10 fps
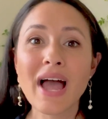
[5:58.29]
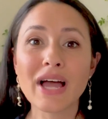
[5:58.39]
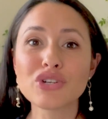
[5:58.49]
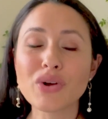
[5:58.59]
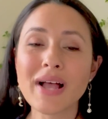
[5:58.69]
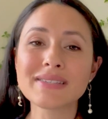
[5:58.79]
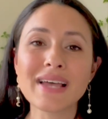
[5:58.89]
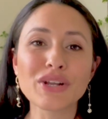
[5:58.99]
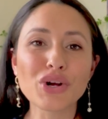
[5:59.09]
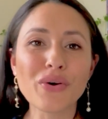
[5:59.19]
address,
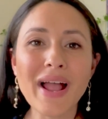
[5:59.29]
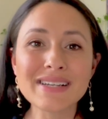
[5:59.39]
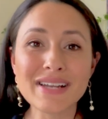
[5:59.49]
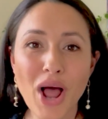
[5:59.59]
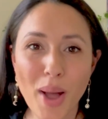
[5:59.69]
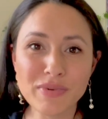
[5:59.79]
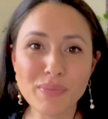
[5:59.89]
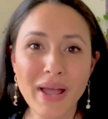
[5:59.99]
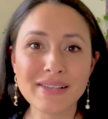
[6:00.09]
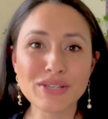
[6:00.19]
and correct and
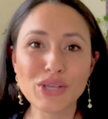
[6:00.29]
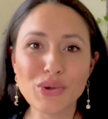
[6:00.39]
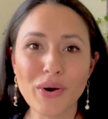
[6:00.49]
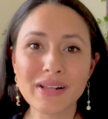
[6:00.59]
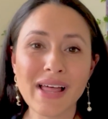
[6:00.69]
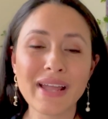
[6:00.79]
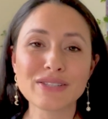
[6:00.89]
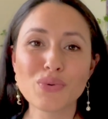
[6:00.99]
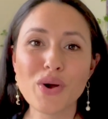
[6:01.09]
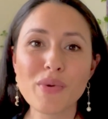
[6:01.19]
optimize your
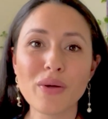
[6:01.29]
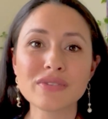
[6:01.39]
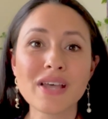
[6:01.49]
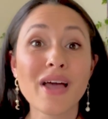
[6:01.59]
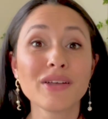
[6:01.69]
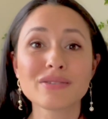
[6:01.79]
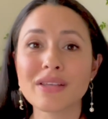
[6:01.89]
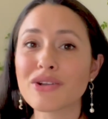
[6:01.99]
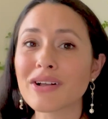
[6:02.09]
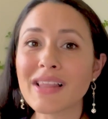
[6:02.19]
clients' hormones so
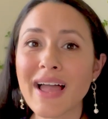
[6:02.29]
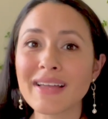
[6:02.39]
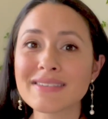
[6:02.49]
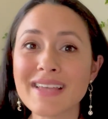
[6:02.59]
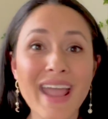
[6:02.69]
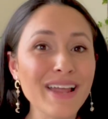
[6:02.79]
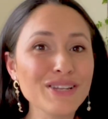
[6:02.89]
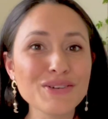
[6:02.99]
that your clients and